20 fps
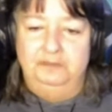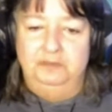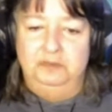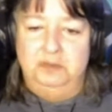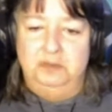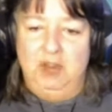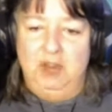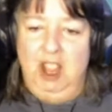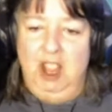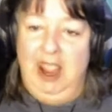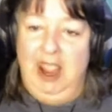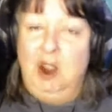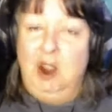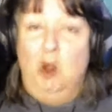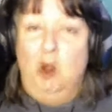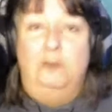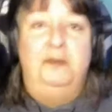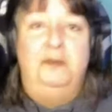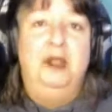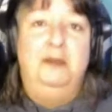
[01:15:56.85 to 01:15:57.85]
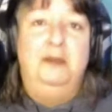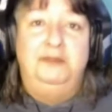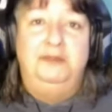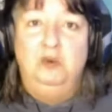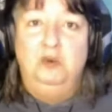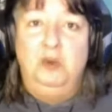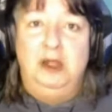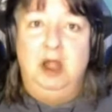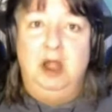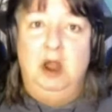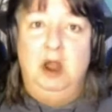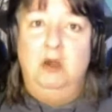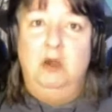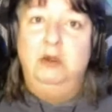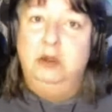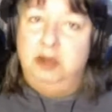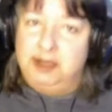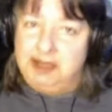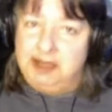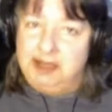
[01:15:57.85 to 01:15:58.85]
I open up the window
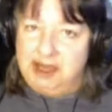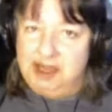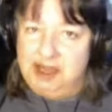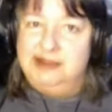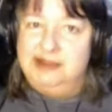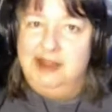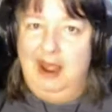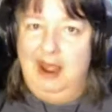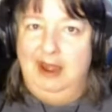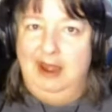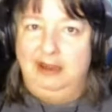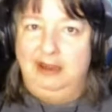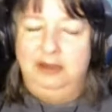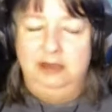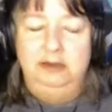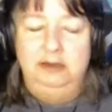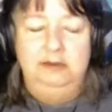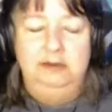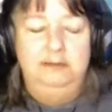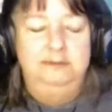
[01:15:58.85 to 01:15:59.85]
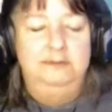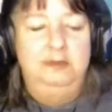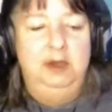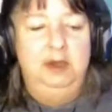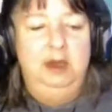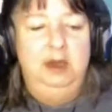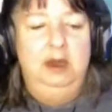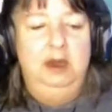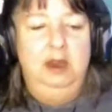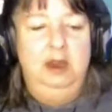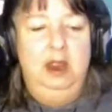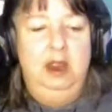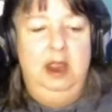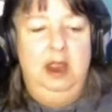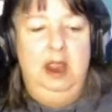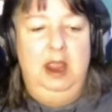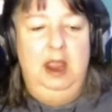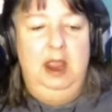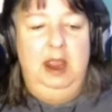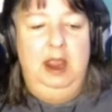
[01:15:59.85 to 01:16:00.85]
because it gets hot.
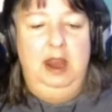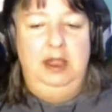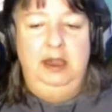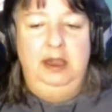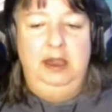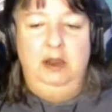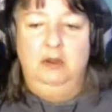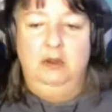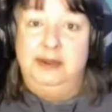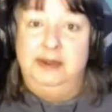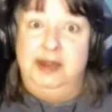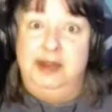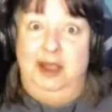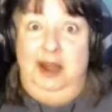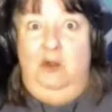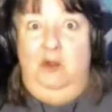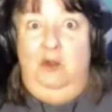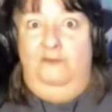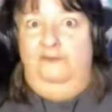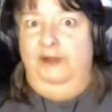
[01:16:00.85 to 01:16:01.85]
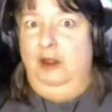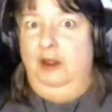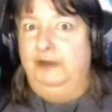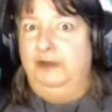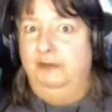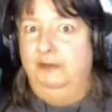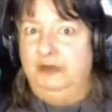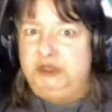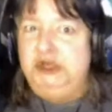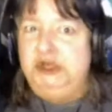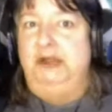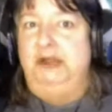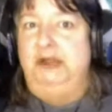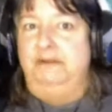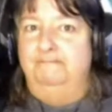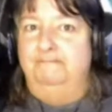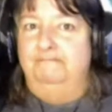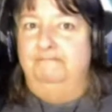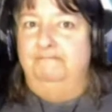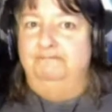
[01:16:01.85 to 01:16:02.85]
And he goes, and I go fill up the machine.
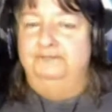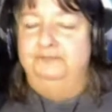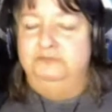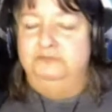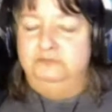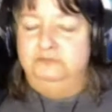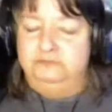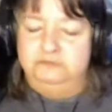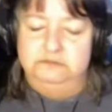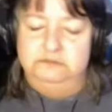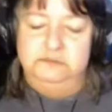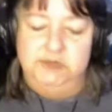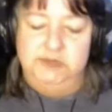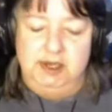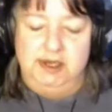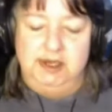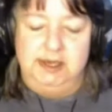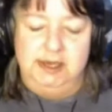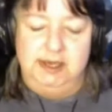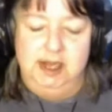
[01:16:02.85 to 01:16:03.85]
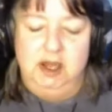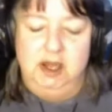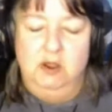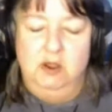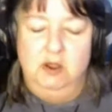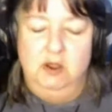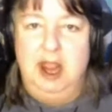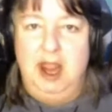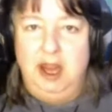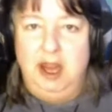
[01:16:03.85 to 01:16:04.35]
So I was like, okay.